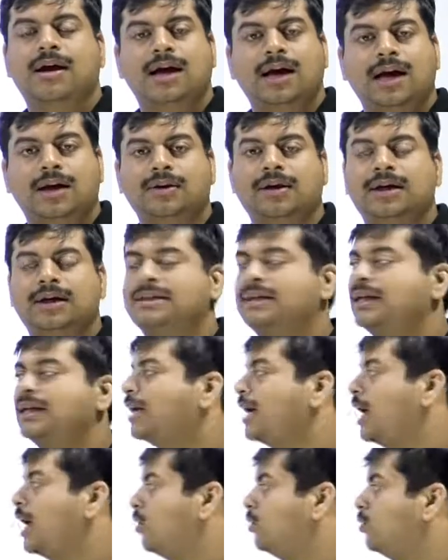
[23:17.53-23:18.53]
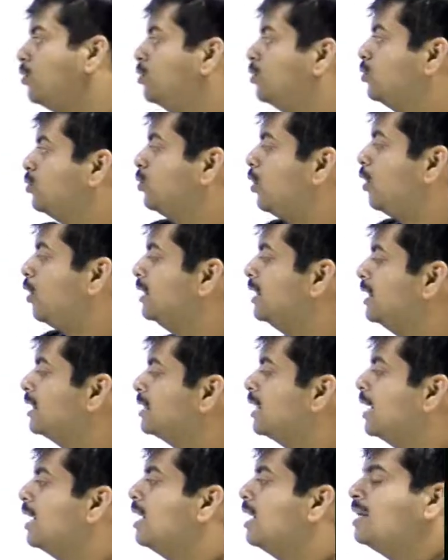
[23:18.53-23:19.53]
Are you understanding how to do all this?
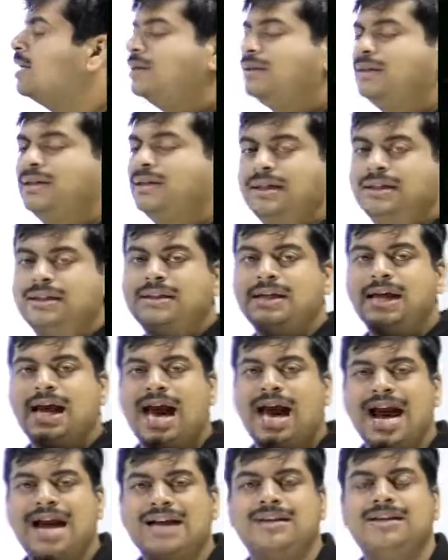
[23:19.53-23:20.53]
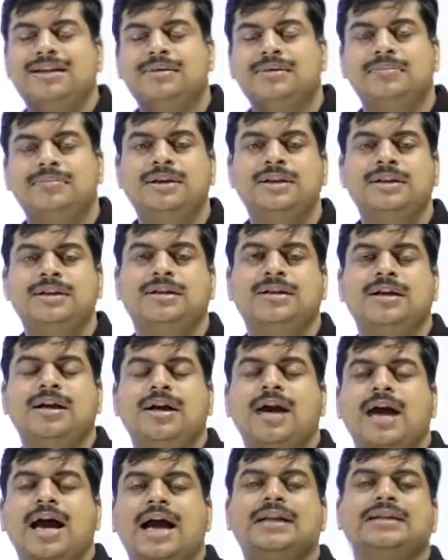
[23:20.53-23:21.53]
Just add the numbers
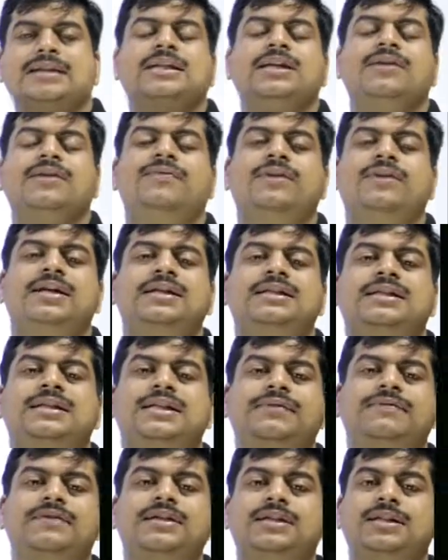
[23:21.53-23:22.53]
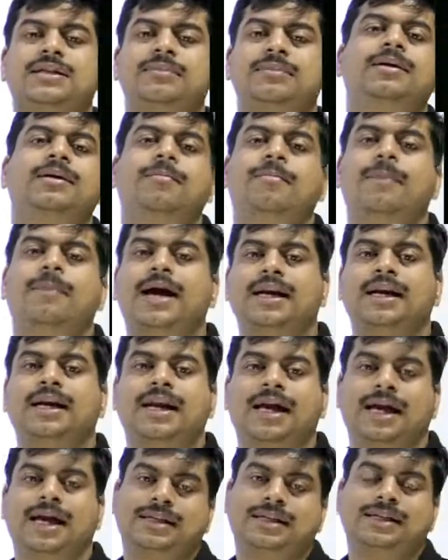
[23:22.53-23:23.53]
and see if it is divisible by
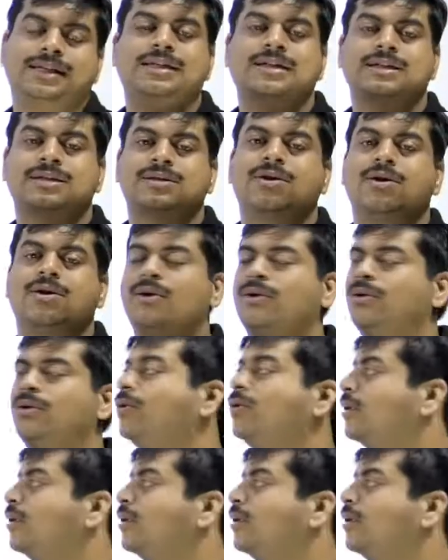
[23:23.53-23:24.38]
9, yes or no.